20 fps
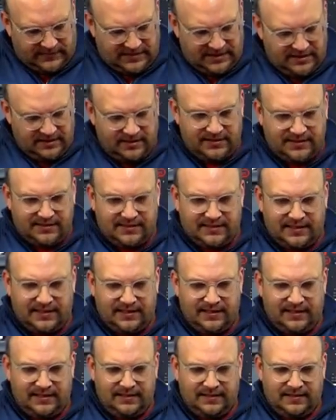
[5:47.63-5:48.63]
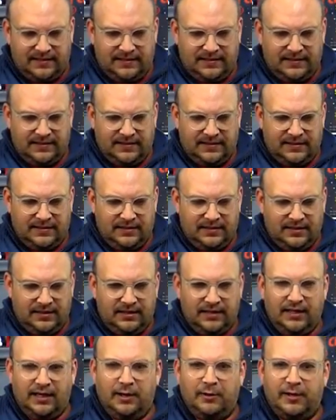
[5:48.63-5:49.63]
Let's see.
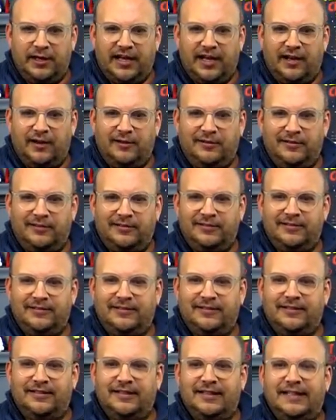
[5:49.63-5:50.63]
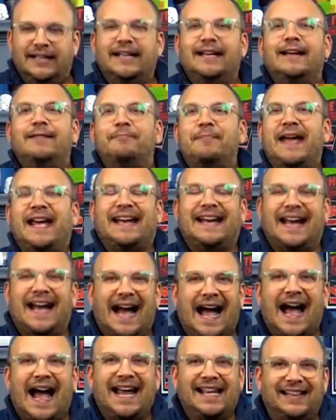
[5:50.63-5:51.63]
There we go. Man,
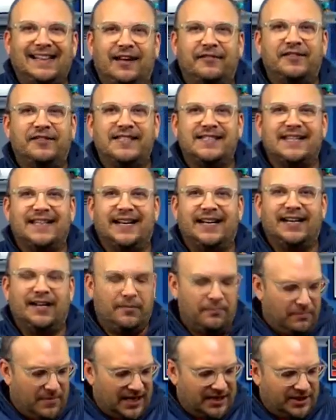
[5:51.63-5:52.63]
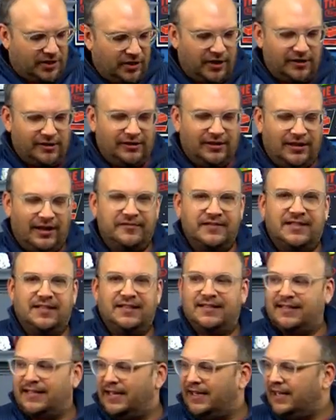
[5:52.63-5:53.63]
I love this thing. My daughter loves this
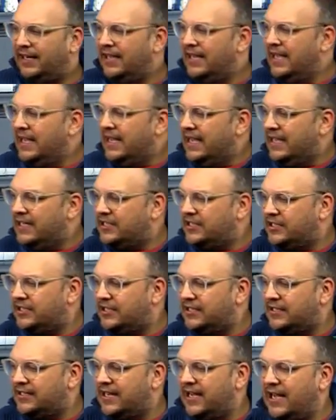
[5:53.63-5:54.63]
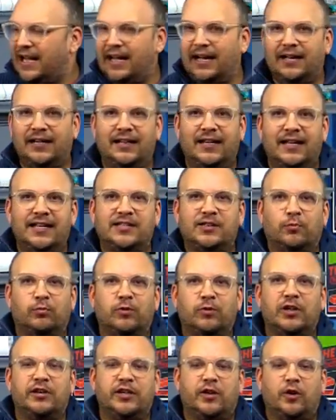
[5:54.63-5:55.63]
thing. It's just a, uh, it's a
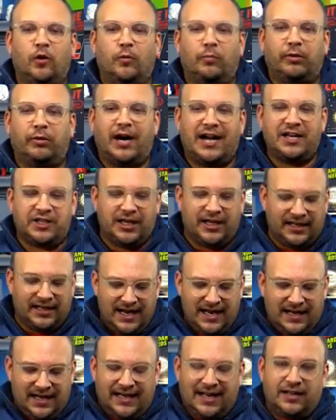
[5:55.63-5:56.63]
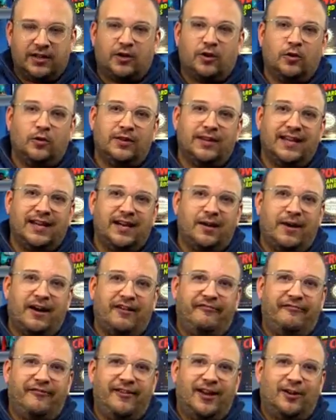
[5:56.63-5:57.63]
really cool project. Now the cool thing
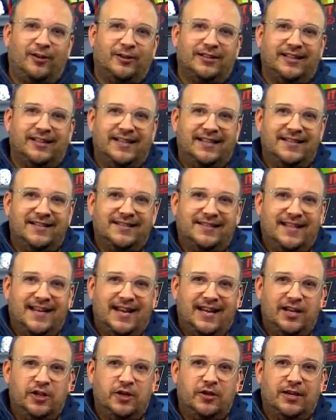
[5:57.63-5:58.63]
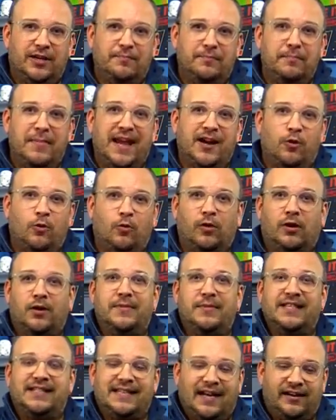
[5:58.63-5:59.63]
about felt is that you can make
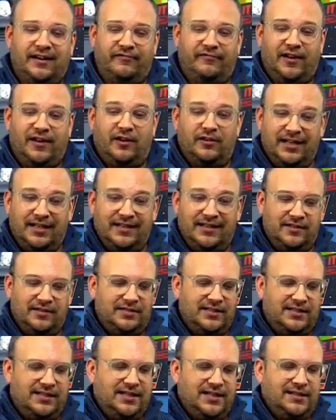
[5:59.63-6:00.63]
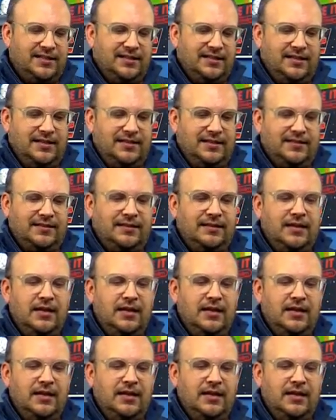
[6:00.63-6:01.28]
ornaments out of felt and they'll stick to this.